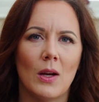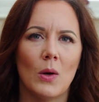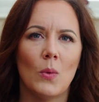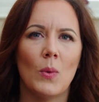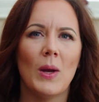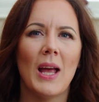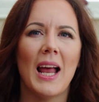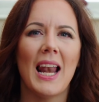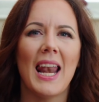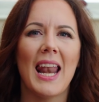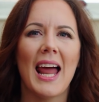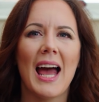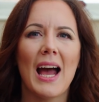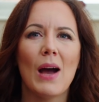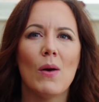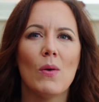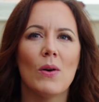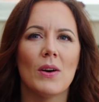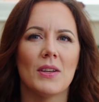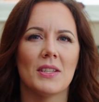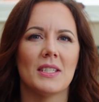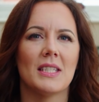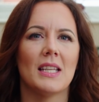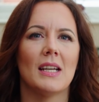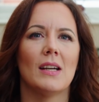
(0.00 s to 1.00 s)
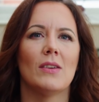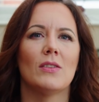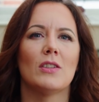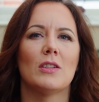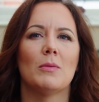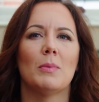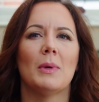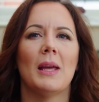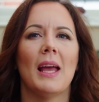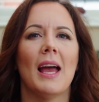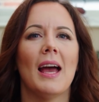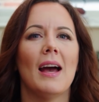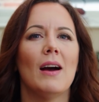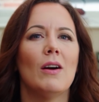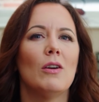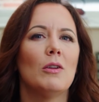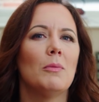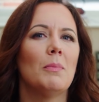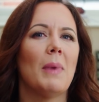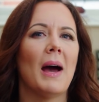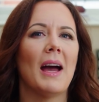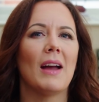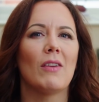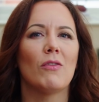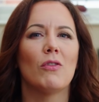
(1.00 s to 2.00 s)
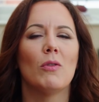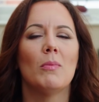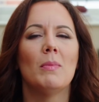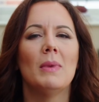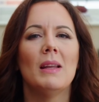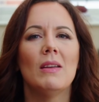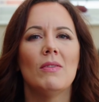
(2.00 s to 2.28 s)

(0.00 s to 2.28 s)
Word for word: We allow ourselves to be held back from